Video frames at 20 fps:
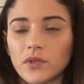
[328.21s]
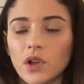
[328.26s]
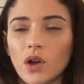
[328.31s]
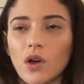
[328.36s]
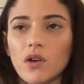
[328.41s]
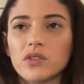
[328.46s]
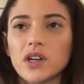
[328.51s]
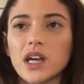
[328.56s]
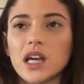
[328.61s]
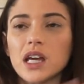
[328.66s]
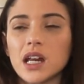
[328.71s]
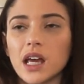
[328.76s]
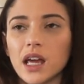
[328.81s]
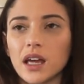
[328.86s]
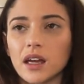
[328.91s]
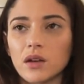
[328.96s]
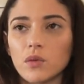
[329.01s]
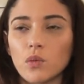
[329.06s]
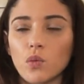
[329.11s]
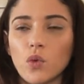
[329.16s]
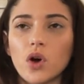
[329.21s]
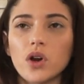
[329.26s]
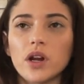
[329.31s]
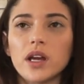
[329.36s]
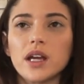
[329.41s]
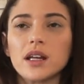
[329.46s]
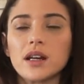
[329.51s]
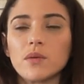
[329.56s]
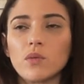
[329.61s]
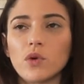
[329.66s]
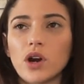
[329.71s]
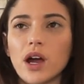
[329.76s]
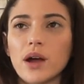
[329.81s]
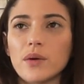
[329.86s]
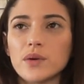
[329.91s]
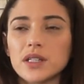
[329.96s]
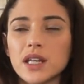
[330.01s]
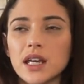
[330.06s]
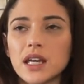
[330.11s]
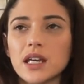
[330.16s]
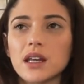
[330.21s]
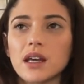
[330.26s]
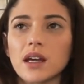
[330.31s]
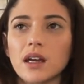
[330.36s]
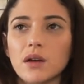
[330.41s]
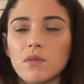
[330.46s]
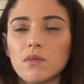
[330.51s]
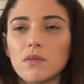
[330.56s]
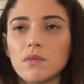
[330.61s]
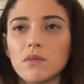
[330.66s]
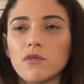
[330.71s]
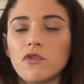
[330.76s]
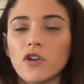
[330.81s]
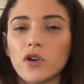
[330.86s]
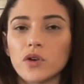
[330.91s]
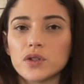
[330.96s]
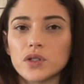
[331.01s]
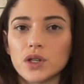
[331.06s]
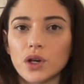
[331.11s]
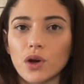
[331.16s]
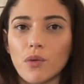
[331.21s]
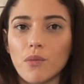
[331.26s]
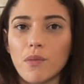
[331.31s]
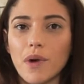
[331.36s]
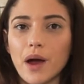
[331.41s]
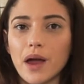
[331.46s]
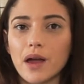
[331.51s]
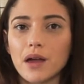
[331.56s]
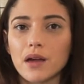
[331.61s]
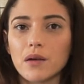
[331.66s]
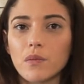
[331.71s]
of eating and what eat what I was eating and focusing on my